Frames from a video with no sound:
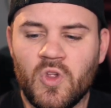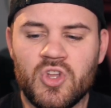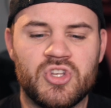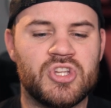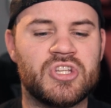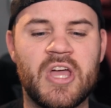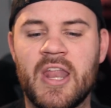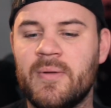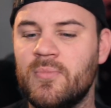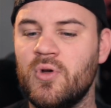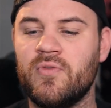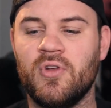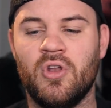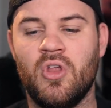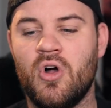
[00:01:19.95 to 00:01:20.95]
Just kind of
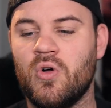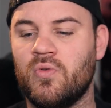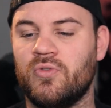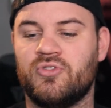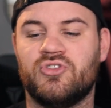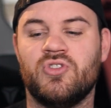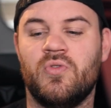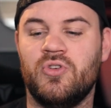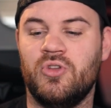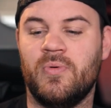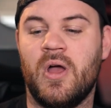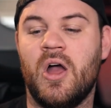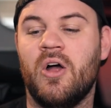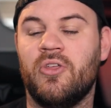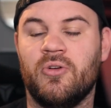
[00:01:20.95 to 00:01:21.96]
moving along, showing you
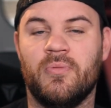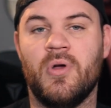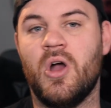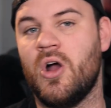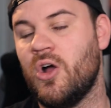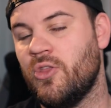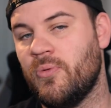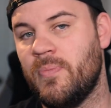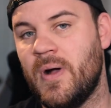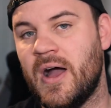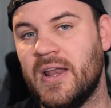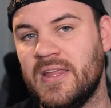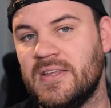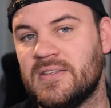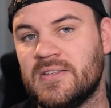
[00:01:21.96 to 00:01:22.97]
our other
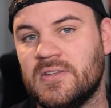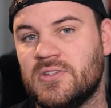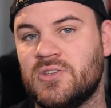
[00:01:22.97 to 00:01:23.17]
bodies.